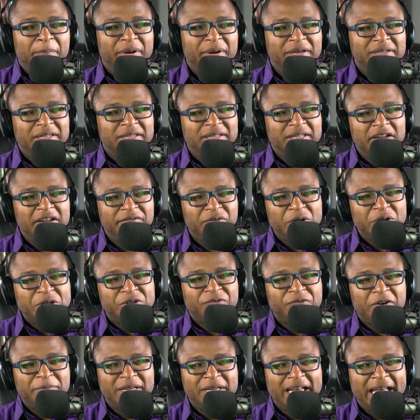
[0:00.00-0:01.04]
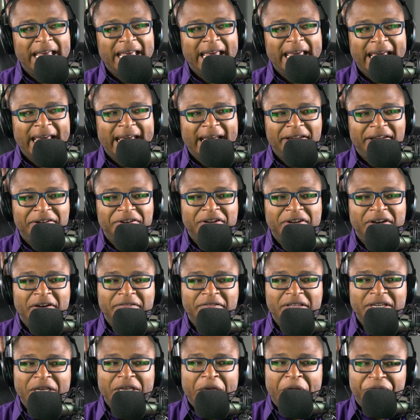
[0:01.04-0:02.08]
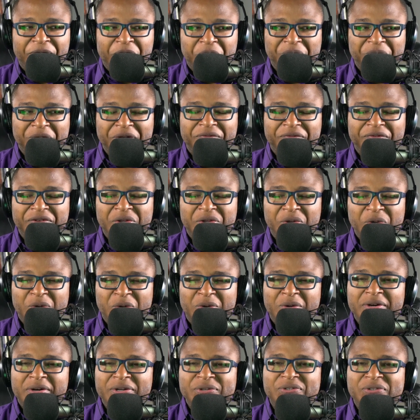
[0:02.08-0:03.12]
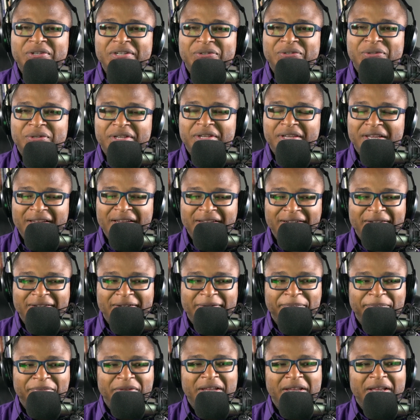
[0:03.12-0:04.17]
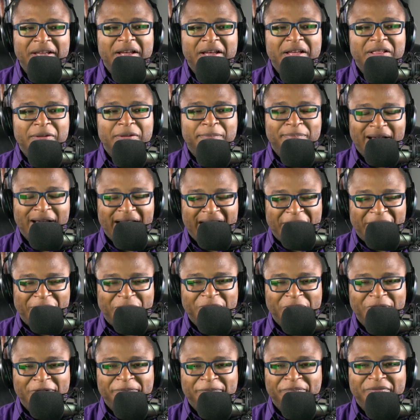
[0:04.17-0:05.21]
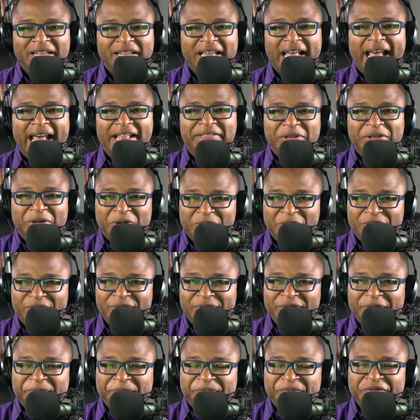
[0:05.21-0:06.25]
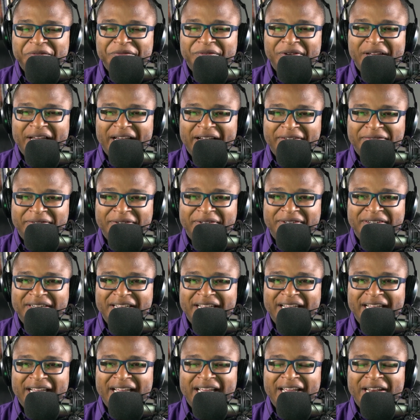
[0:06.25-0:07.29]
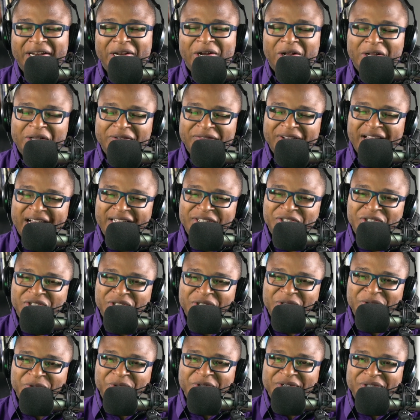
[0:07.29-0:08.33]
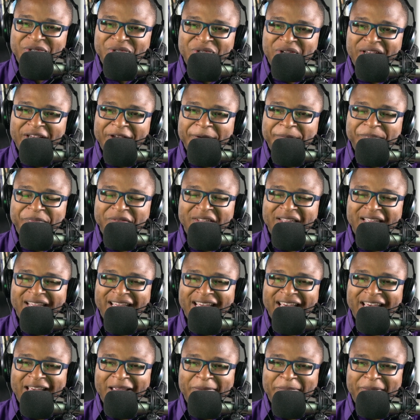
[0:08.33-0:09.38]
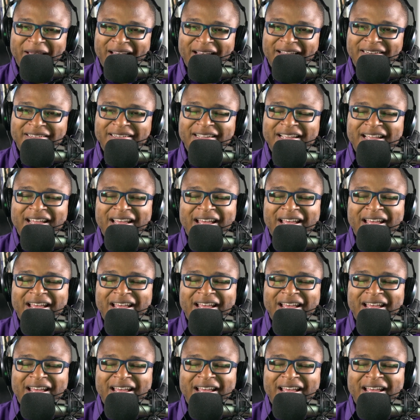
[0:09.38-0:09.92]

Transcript: but deliver us from the hand of the evil one. For yours is the kingdom, the power, and the glory forever. And all of God's children say, amen.